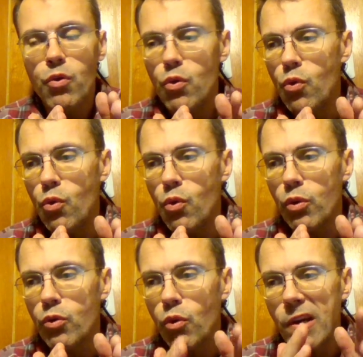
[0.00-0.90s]
to
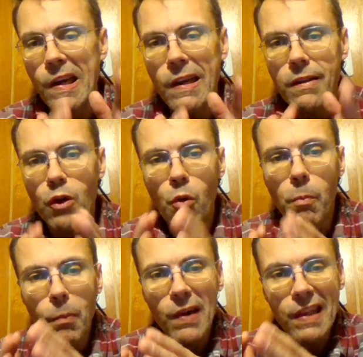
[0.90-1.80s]
create a
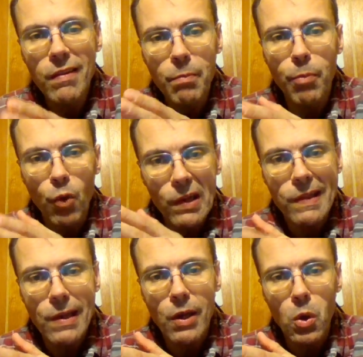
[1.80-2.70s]
complete
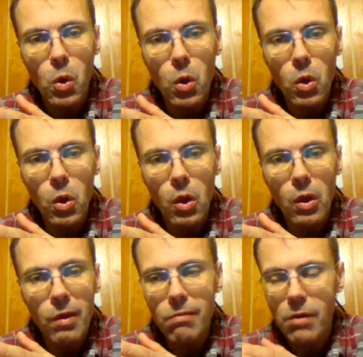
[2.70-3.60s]

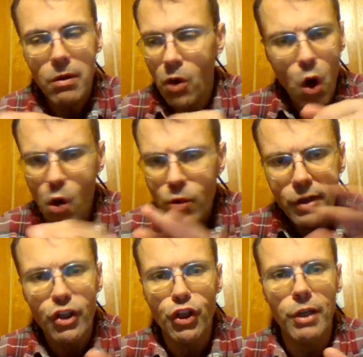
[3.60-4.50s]
political
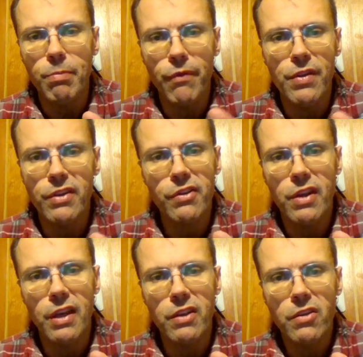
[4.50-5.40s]
ownership of this
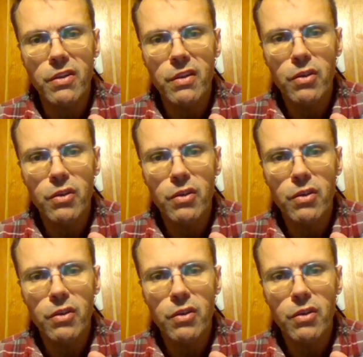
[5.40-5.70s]
case.